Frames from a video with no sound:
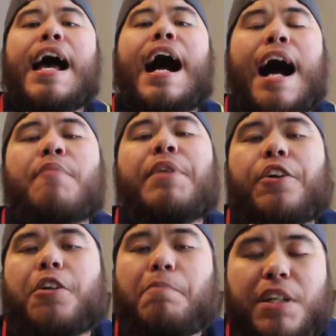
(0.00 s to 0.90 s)
I'm
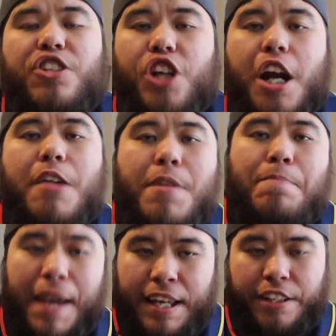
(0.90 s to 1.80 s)
here to be Jeremy
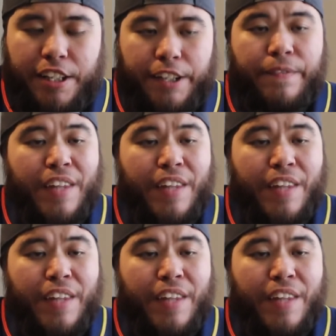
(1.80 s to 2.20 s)
Peña.